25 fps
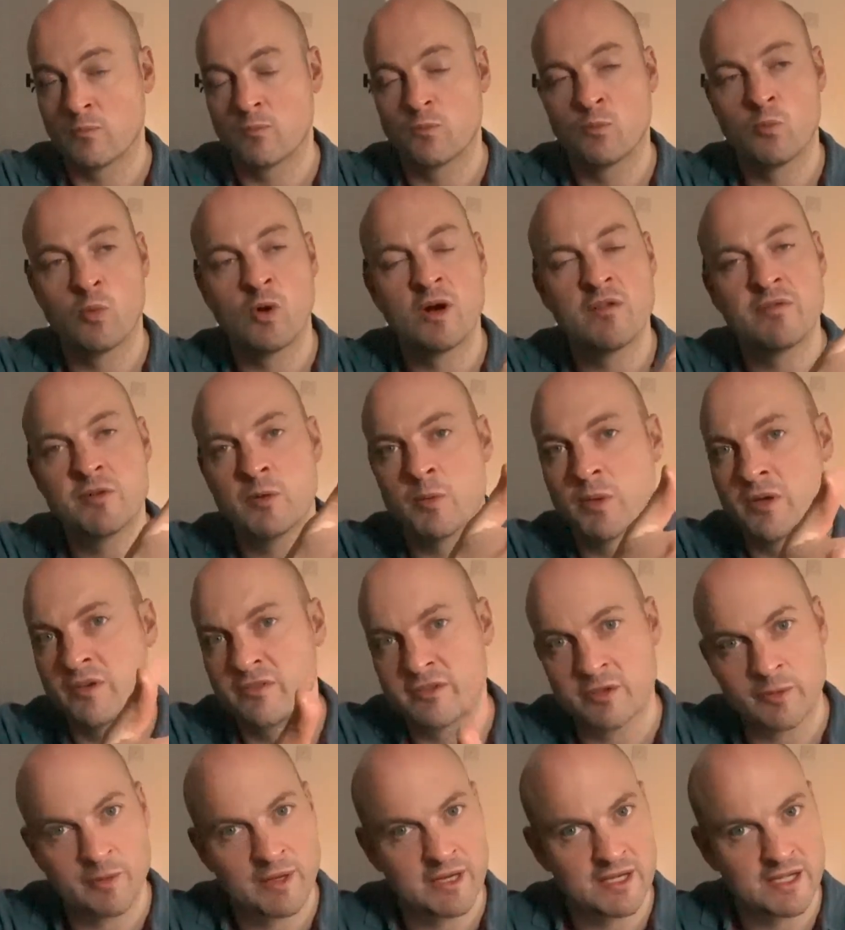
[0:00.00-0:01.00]
what if you were to
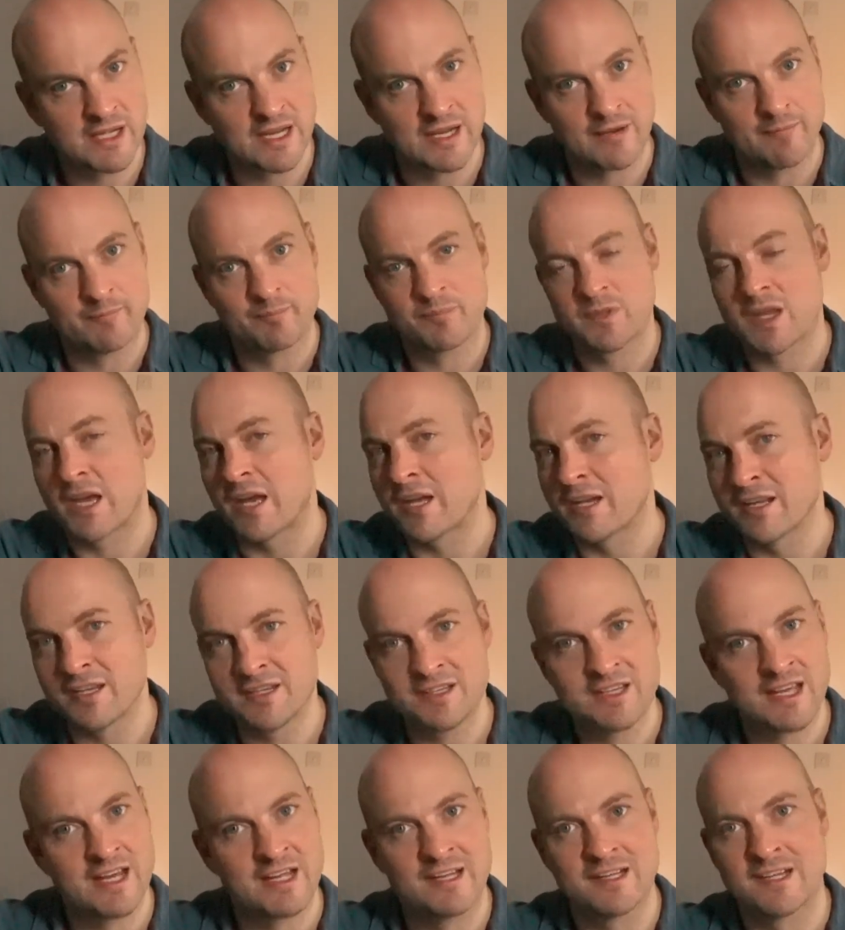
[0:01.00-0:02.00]
do it again and
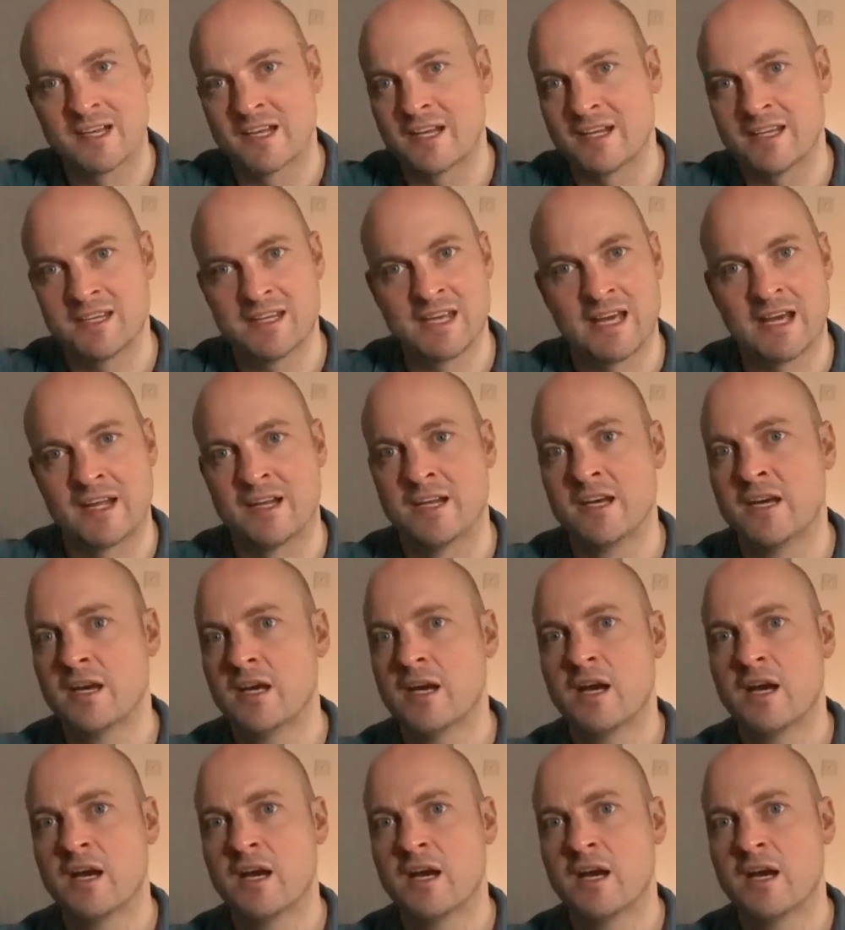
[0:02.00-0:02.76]
again and again?